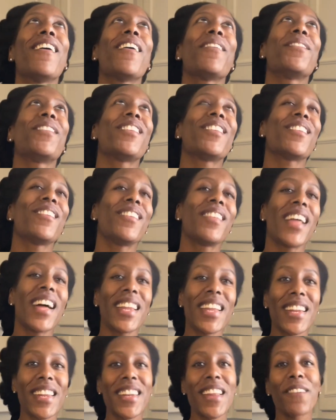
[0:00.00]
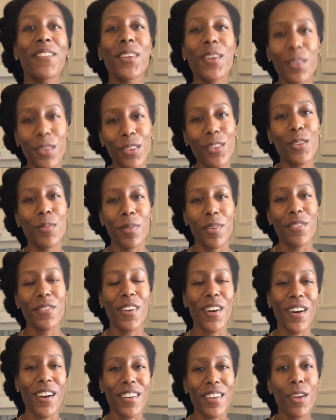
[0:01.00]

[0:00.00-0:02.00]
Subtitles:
I'm so glad I didn't have to go super far.